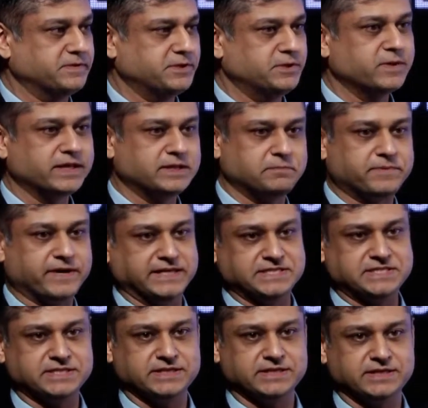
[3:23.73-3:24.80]
You look at the
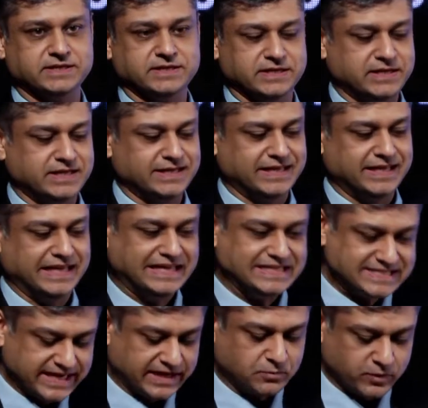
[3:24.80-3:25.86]
price.
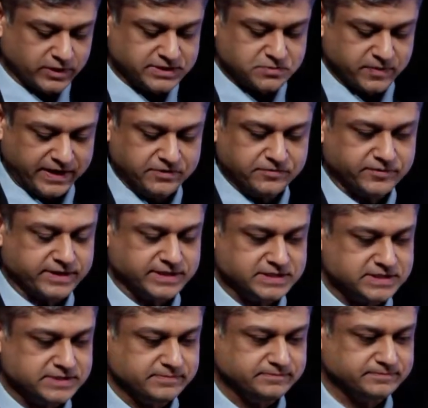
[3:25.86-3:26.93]
Is that what is value for us?